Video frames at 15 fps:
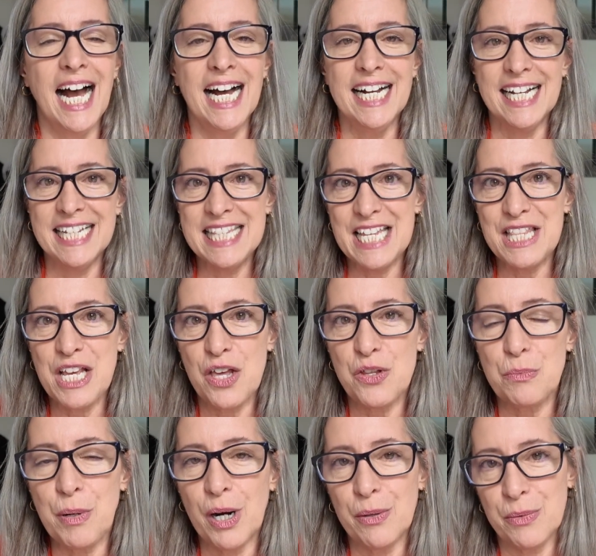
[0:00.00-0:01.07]
And then the
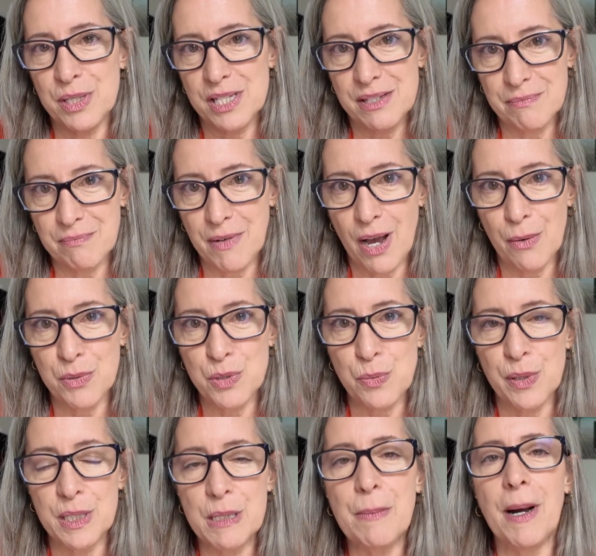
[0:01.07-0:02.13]
other part was I was
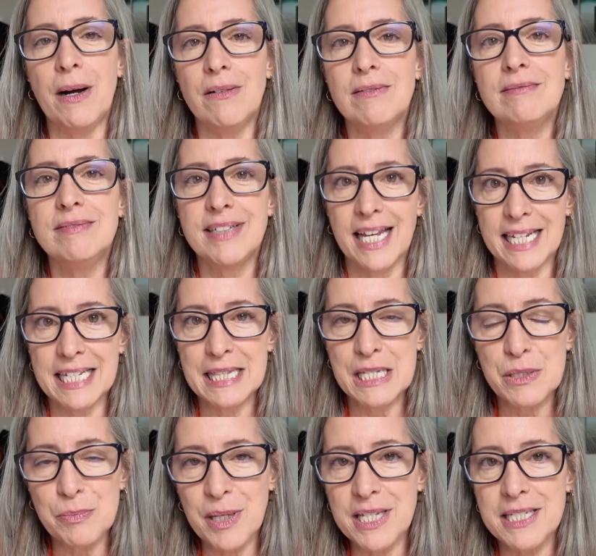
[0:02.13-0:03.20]
worried about getting
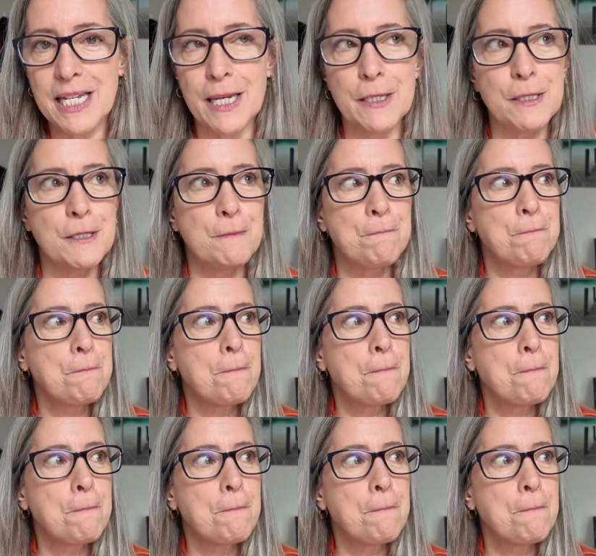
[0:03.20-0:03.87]
this blood test.